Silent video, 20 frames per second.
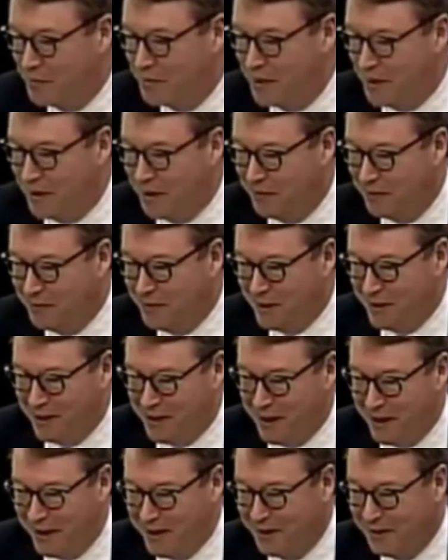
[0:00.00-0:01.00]

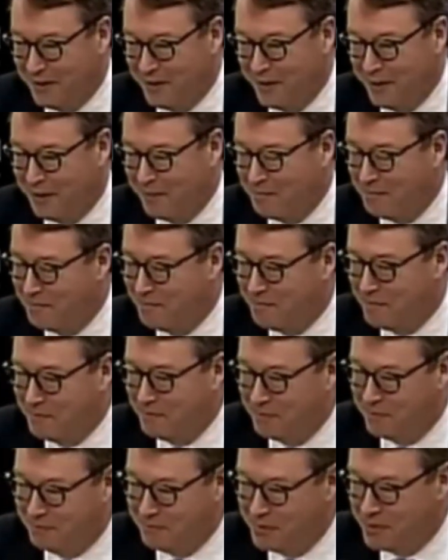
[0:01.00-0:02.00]

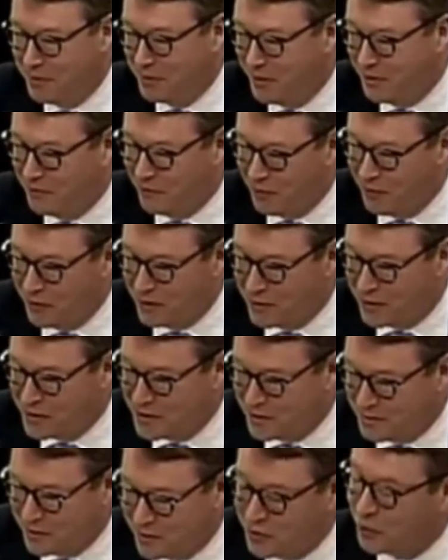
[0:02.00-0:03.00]
so that FERC
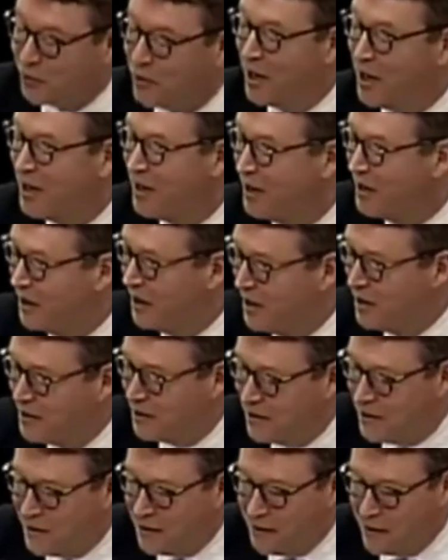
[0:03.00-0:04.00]
doesn't tread in it.
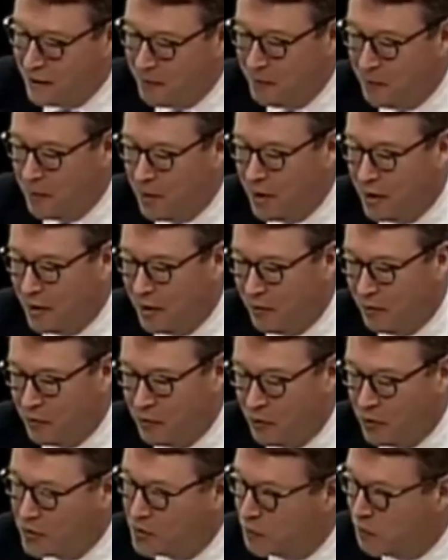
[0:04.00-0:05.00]
But, of
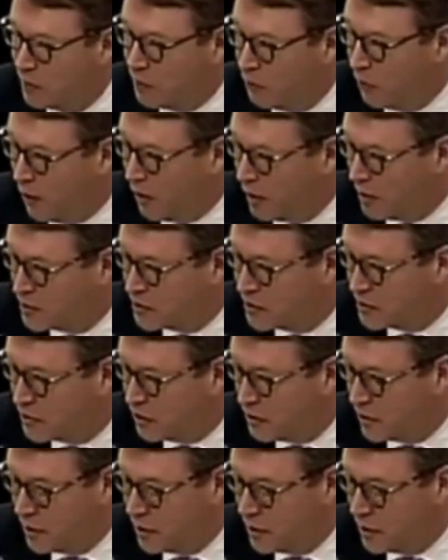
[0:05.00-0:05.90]
course, we watch